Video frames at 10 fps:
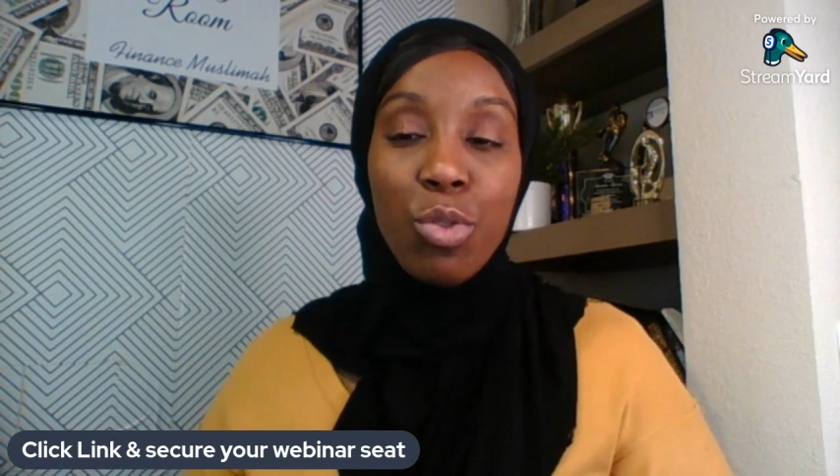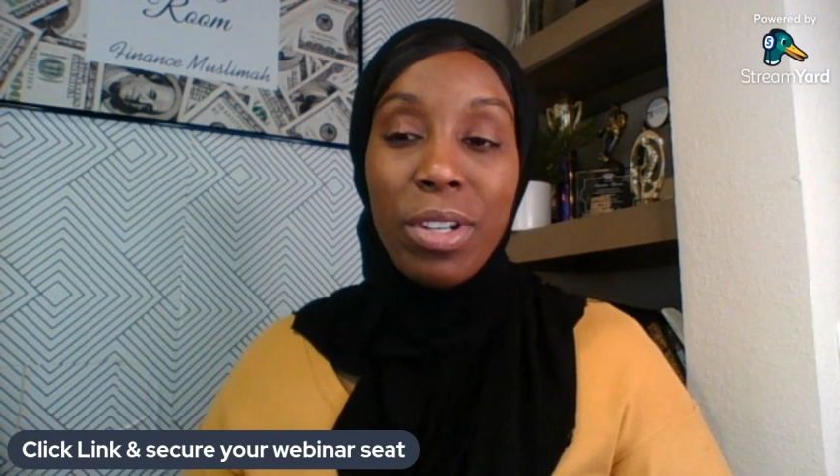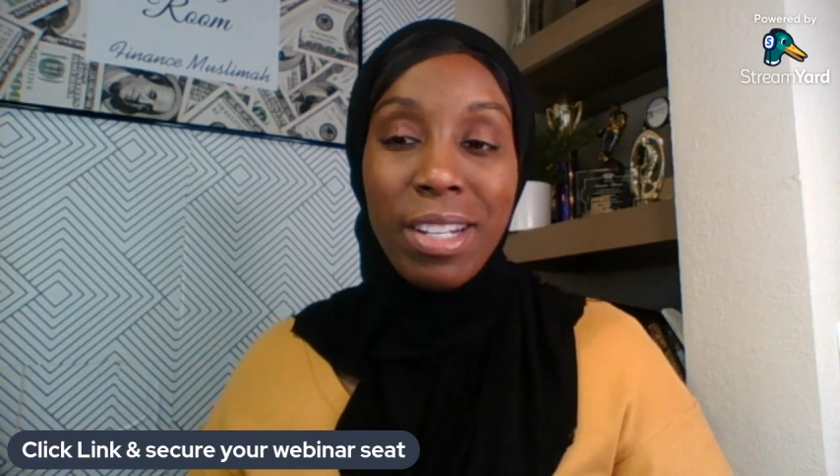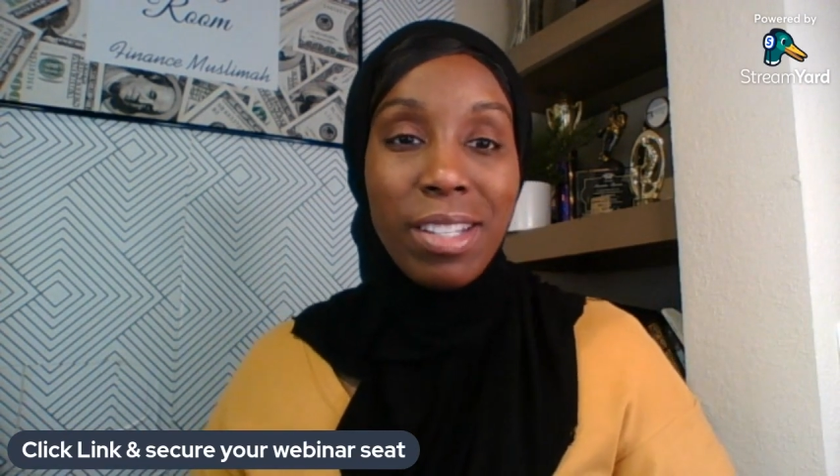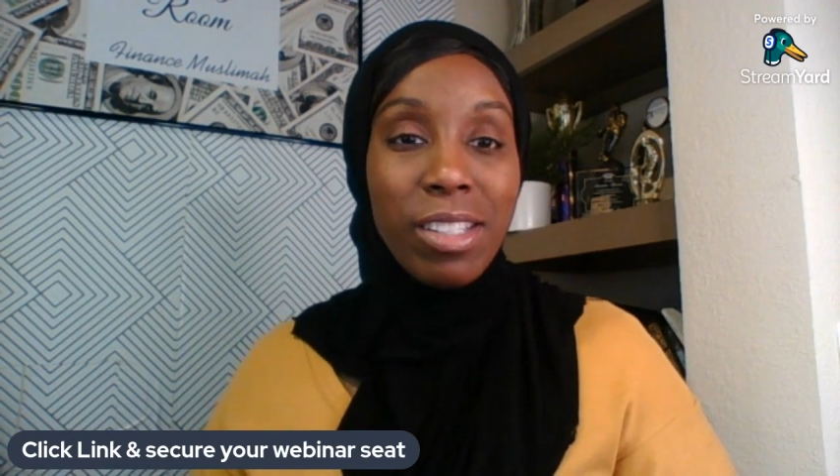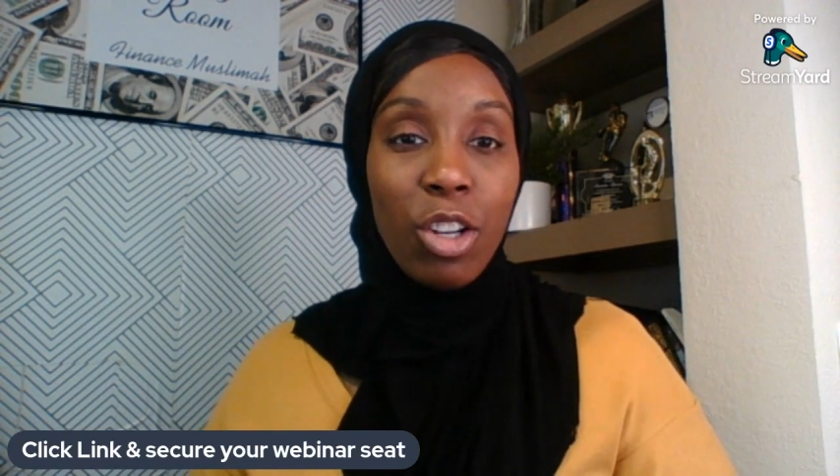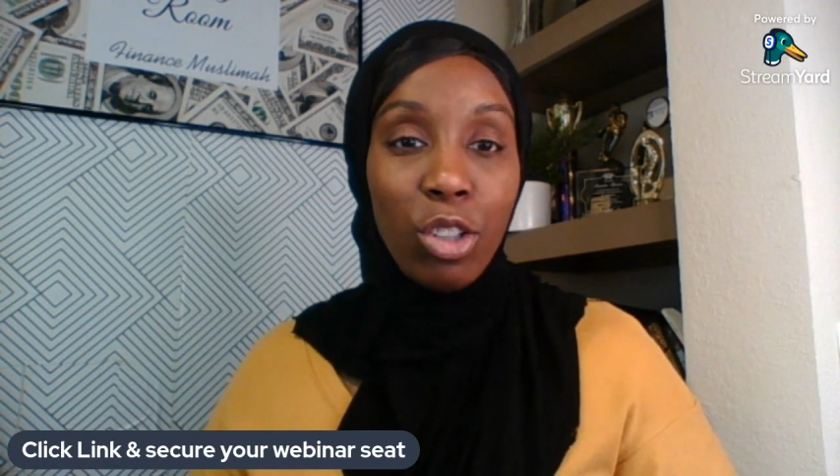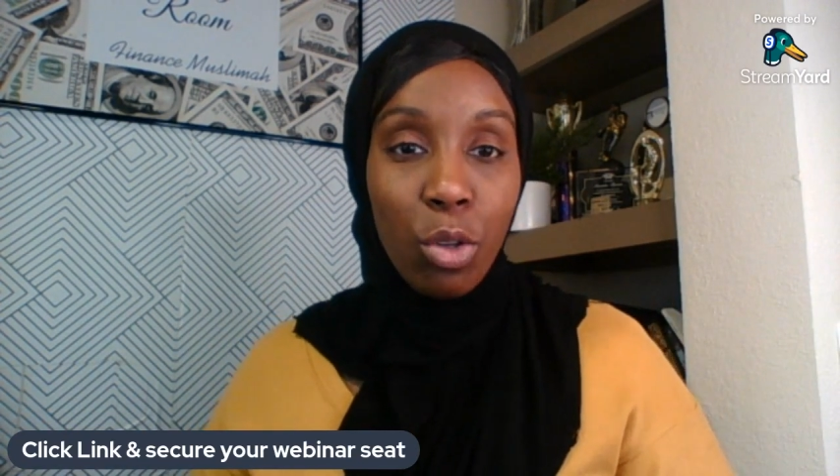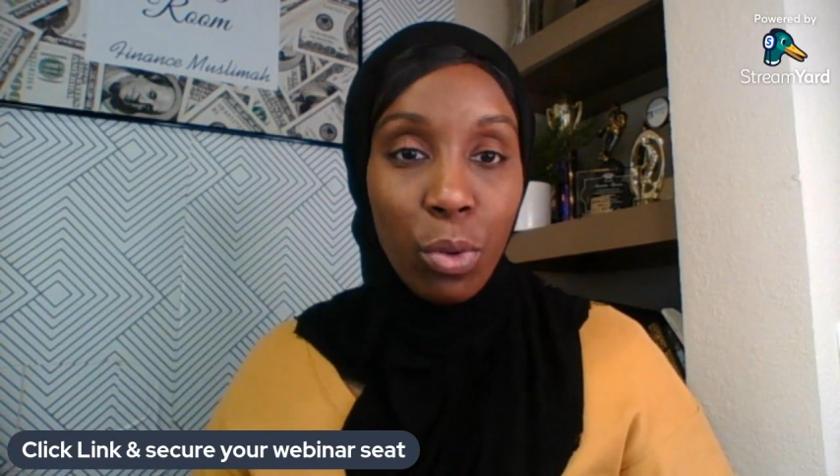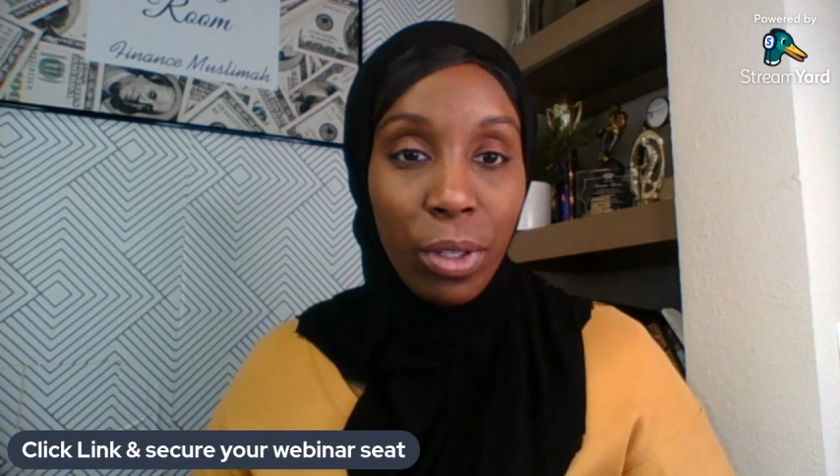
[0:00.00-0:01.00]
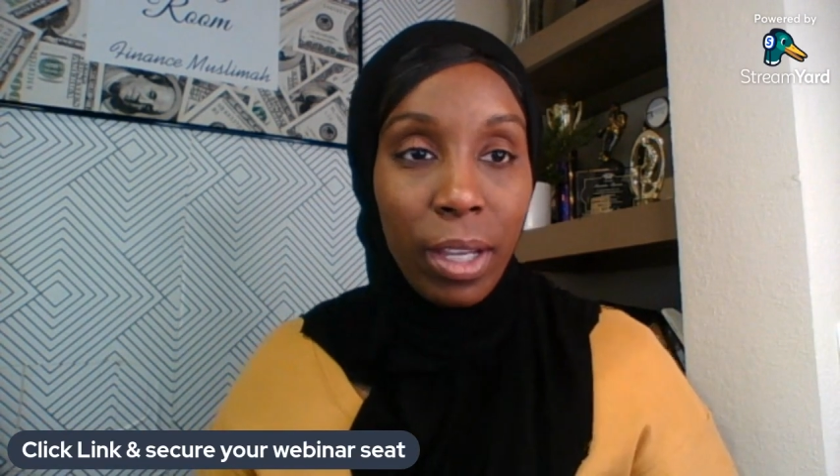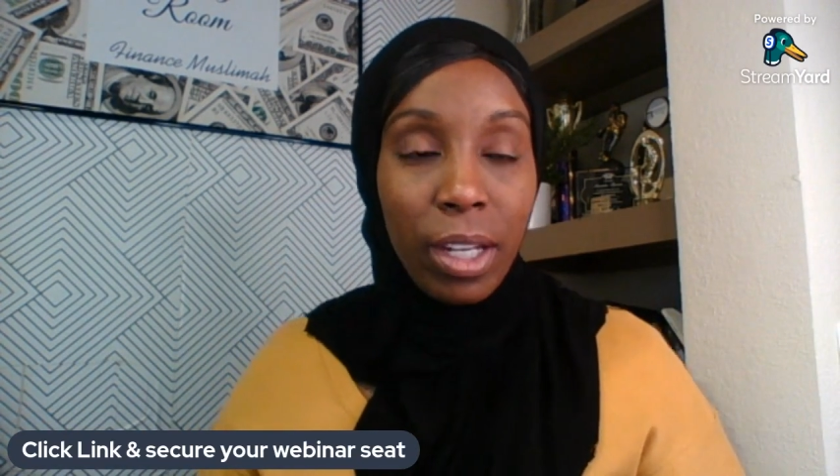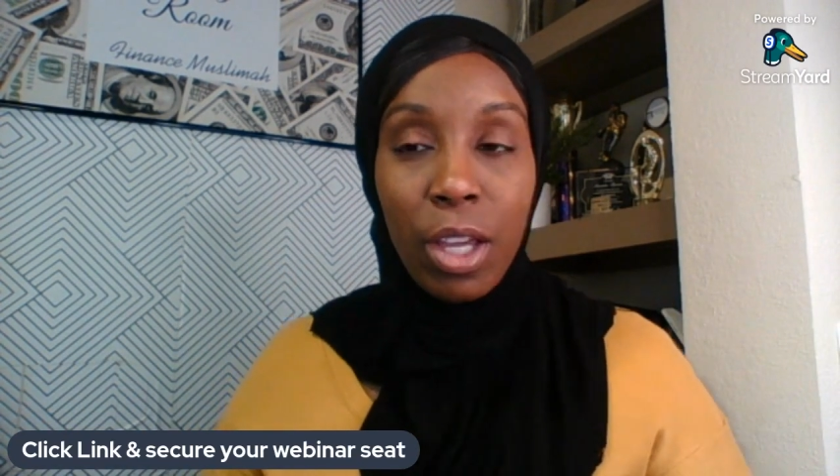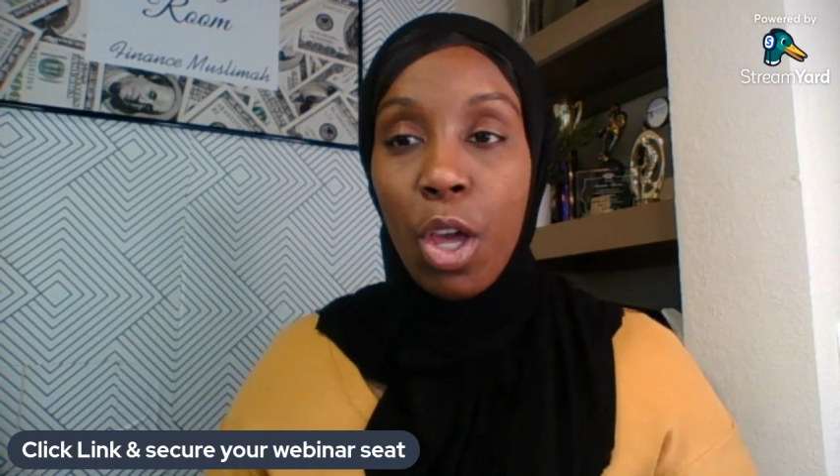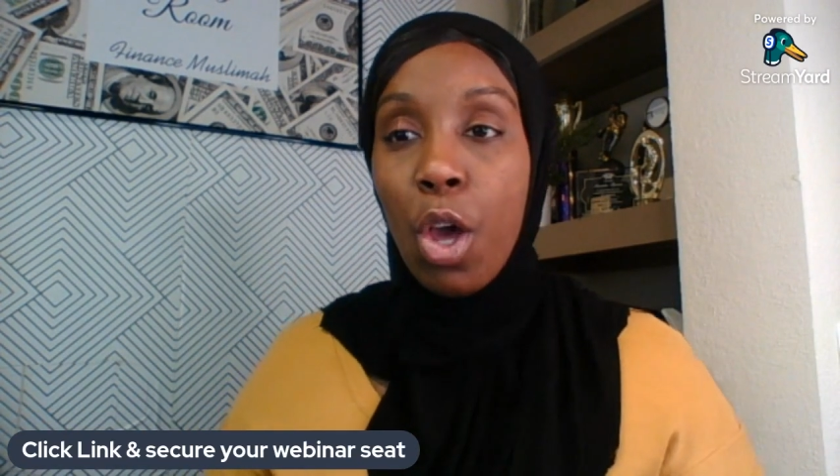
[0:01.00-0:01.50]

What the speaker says: ladies are located,